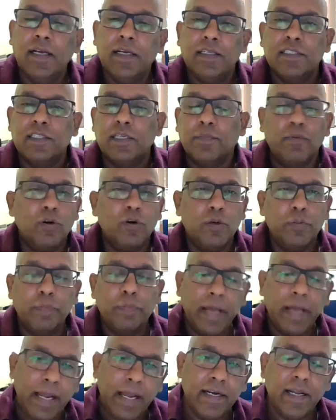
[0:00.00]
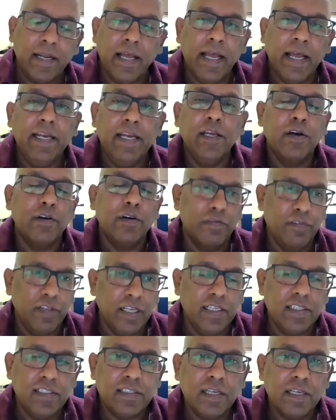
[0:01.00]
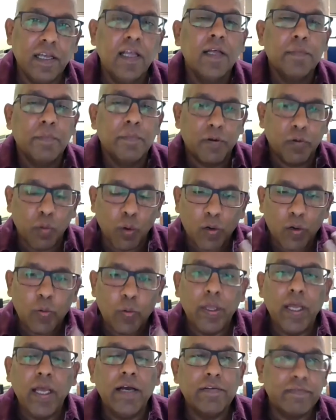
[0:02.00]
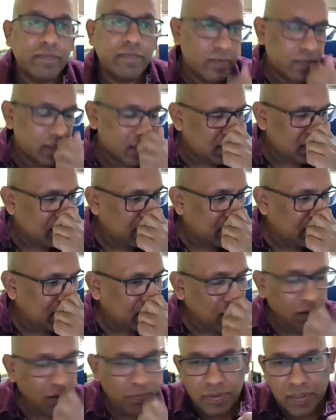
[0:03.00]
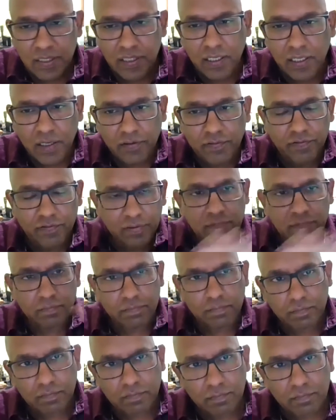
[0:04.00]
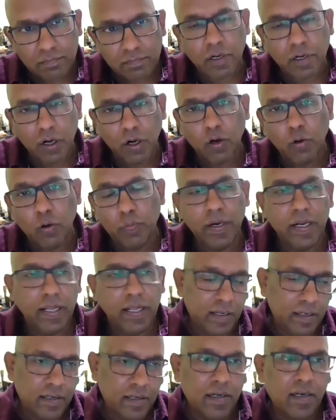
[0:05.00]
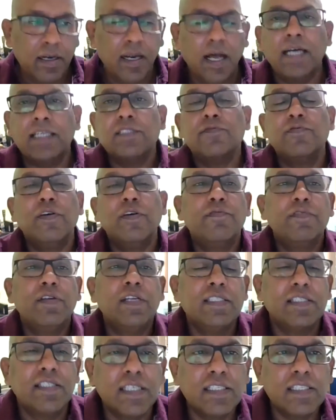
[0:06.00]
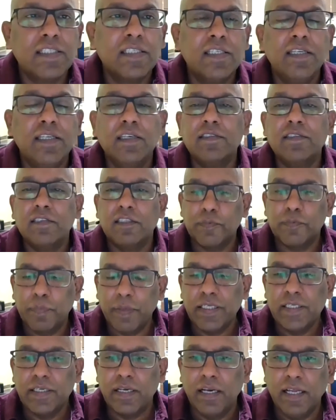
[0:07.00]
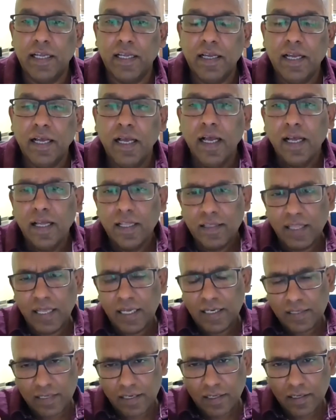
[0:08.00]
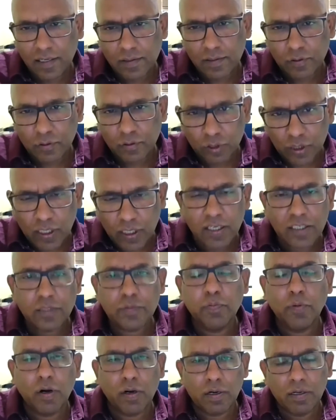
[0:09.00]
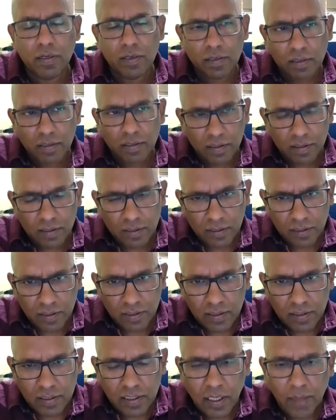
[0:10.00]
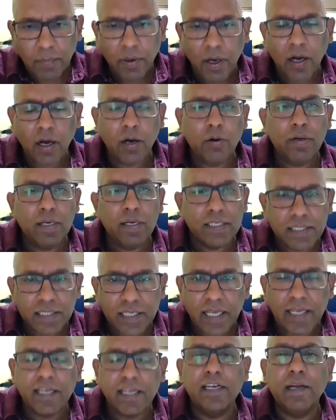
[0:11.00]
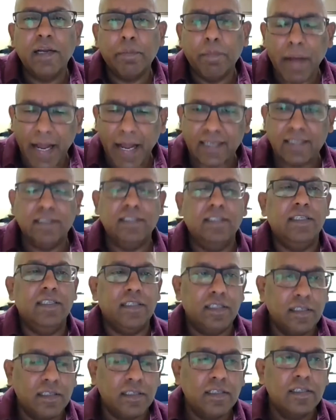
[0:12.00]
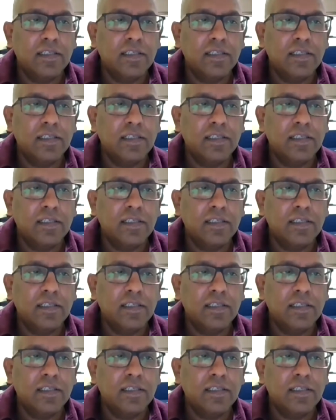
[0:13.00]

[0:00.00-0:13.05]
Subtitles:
support behind any of these, but what we have observed globally last 50, 60 years especially, that socialist model somehow has taken a backseat.